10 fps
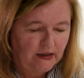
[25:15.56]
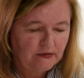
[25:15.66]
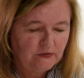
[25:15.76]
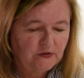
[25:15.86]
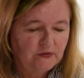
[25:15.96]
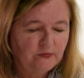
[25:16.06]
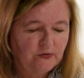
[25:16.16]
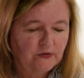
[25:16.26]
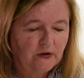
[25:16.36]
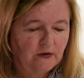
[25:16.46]
And a
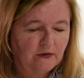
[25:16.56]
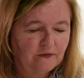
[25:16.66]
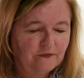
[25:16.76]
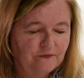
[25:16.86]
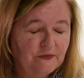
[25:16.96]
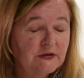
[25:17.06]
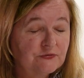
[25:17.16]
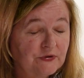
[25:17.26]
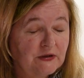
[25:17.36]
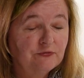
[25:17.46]
number of
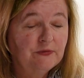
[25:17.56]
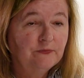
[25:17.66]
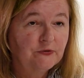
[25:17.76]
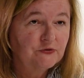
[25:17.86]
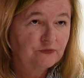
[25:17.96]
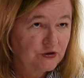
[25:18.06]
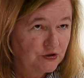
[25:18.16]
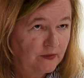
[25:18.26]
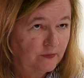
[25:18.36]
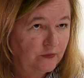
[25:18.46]
military equipment
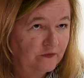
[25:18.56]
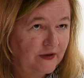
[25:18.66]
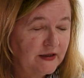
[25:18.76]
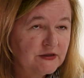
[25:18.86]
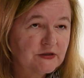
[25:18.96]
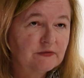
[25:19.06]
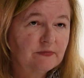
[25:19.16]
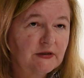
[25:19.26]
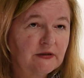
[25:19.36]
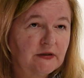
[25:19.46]
which are
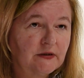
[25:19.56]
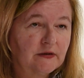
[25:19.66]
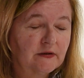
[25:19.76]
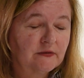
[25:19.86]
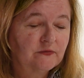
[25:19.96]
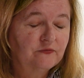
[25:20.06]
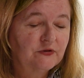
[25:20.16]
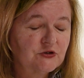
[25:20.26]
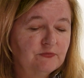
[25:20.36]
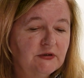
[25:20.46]
provided by the
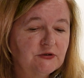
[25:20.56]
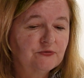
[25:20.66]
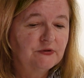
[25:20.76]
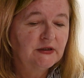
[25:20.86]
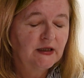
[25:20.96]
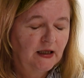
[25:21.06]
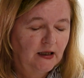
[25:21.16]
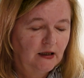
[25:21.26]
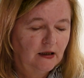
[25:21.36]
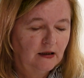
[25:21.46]
French military
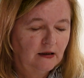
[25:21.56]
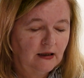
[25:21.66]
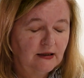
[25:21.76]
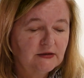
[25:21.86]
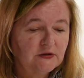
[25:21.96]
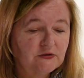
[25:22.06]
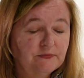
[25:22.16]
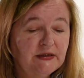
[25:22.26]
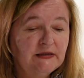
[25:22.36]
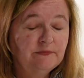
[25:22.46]
are
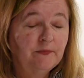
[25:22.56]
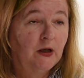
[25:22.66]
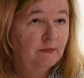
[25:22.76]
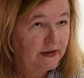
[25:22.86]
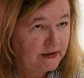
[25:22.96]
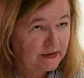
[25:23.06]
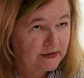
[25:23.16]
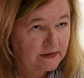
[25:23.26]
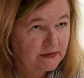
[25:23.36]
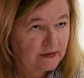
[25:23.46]
not made
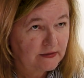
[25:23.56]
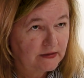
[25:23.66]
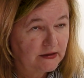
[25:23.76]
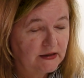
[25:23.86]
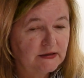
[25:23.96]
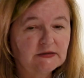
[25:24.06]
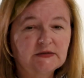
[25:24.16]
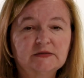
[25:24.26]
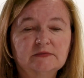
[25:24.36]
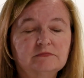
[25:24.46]
public.
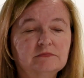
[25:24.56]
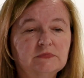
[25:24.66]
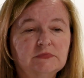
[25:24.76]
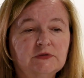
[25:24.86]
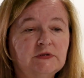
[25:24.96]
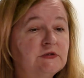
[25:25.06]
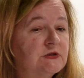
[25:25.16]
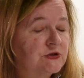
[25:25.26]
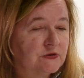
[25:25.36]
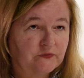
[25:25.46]
It's the
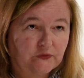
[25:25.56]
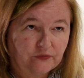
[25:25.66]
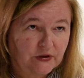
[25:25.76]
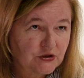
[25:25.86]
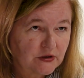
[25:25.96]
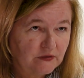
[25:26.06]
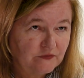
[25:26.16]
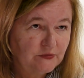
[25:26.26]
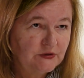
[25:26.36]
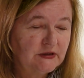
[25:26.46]
decision of the French
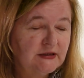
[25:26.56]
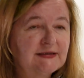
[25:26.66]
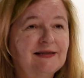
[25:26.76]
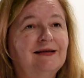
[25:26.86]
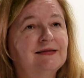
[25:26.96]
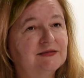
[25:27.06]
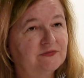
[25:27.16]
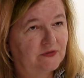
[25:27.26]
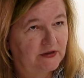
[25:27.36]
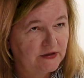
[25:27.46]
government. It's
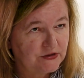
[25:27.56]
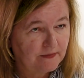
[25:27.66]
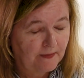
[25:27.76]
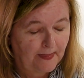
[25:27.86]
classified.